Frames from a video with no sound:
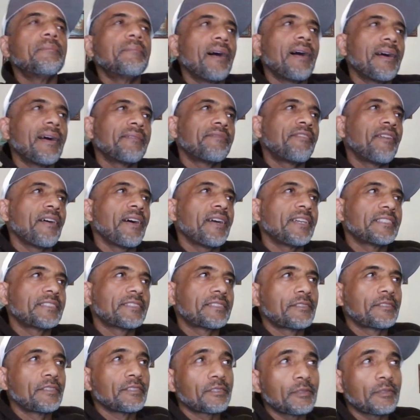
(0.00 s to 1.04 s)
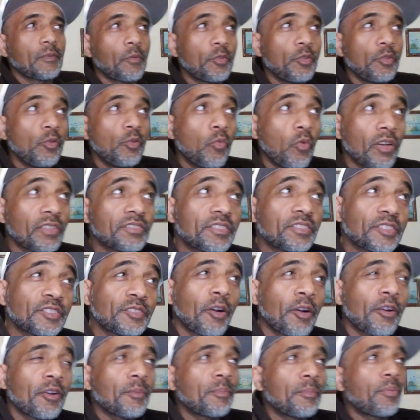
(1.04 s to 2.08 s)
My advice to someone who wants to
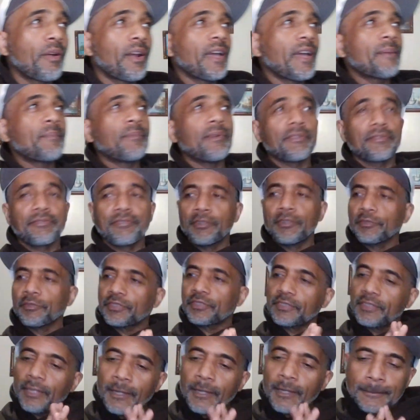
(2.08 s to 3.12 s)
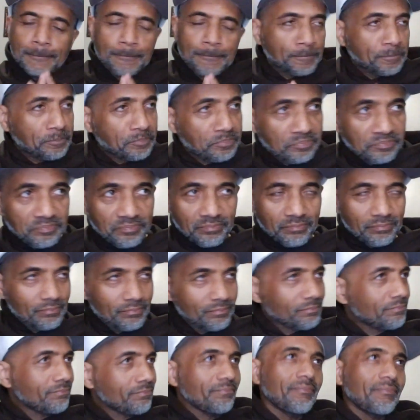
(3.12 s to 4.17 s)
start a brand but feels stuck,
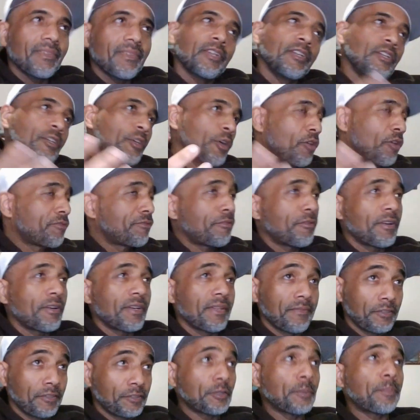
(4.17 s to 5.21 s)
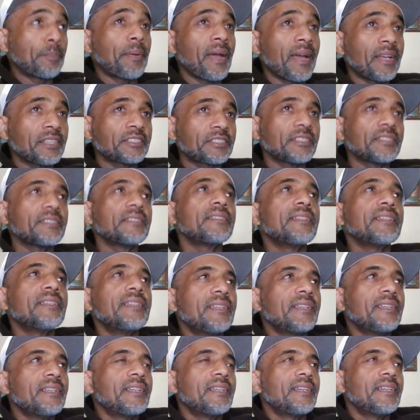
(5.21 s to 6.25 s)
go for it. If it's your passion,
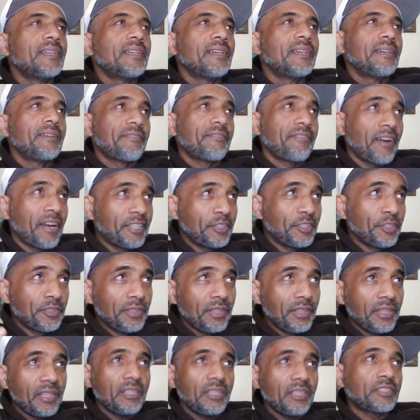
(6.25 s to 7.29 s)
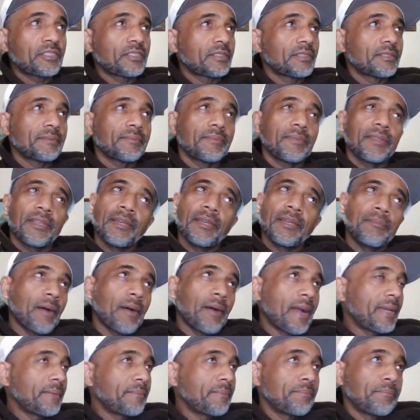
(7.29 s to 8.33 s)
find your niche. It
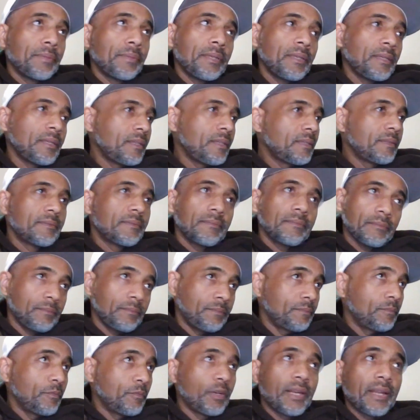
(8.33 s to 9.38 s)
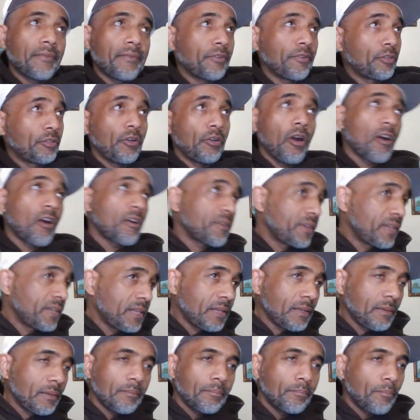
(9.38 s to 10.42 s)
might be whatever,
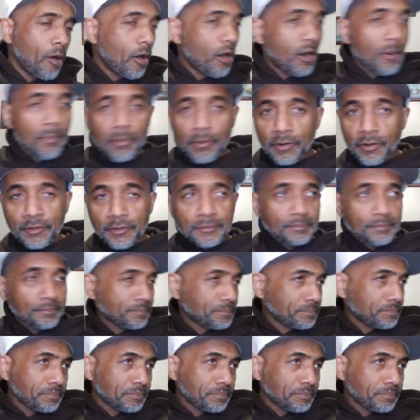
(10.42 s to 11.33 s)
gardening, barber,